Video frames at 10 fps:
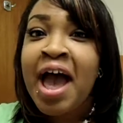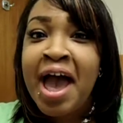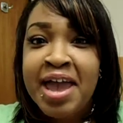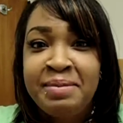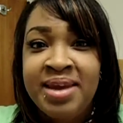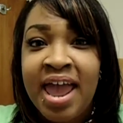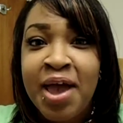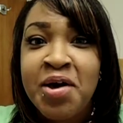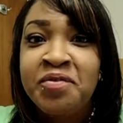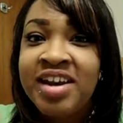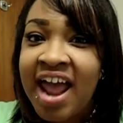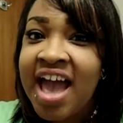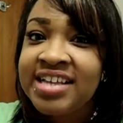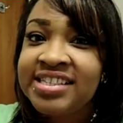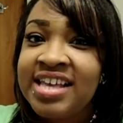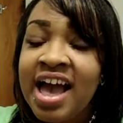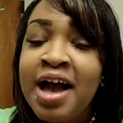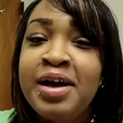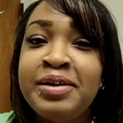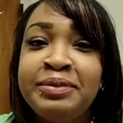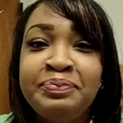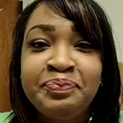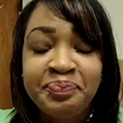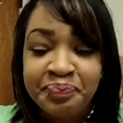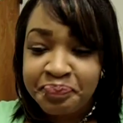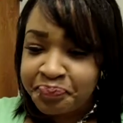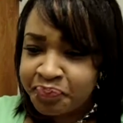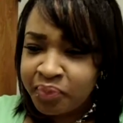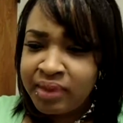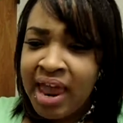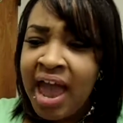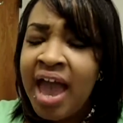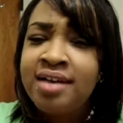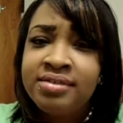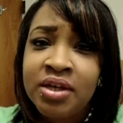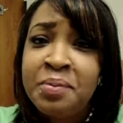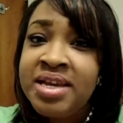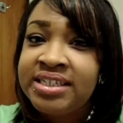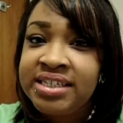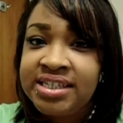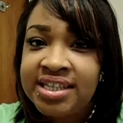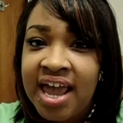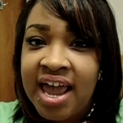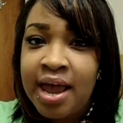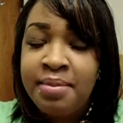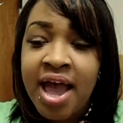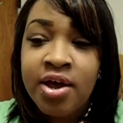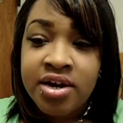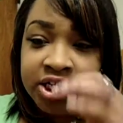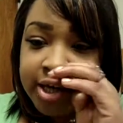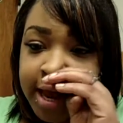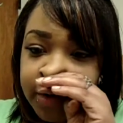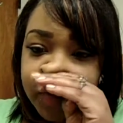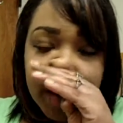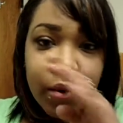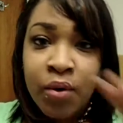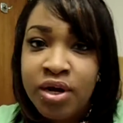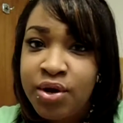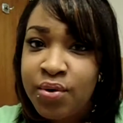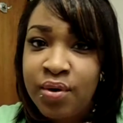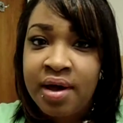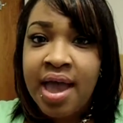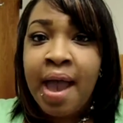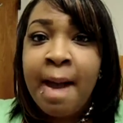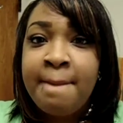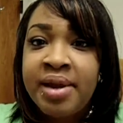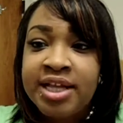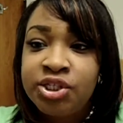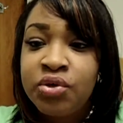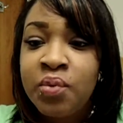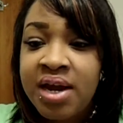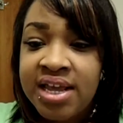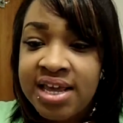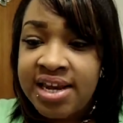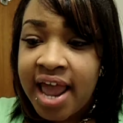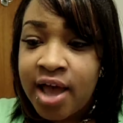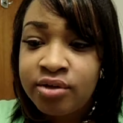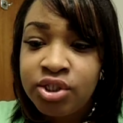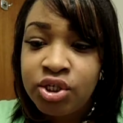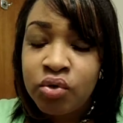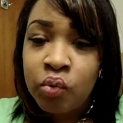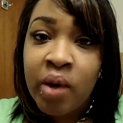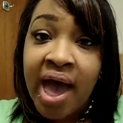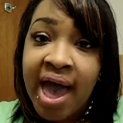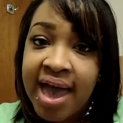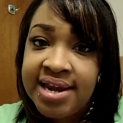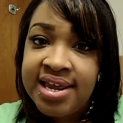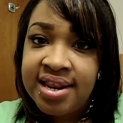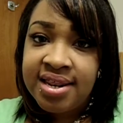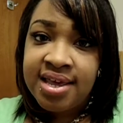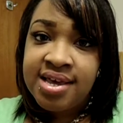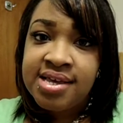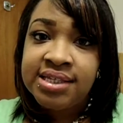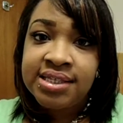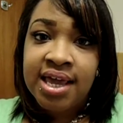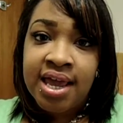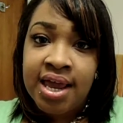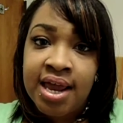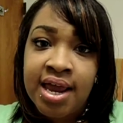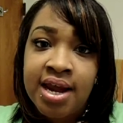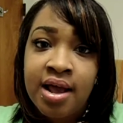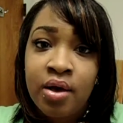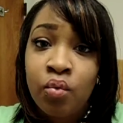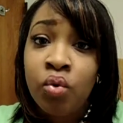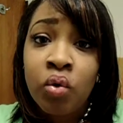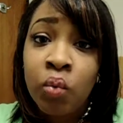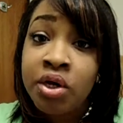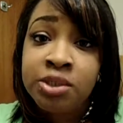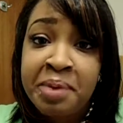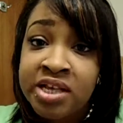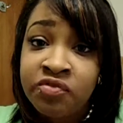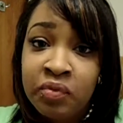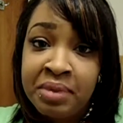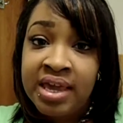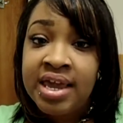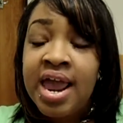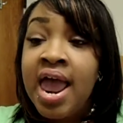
I am now relaxed. Um, I have so much to say. I'm not going to try to write on and on, but I do want to get down to why I did this and what works best for me.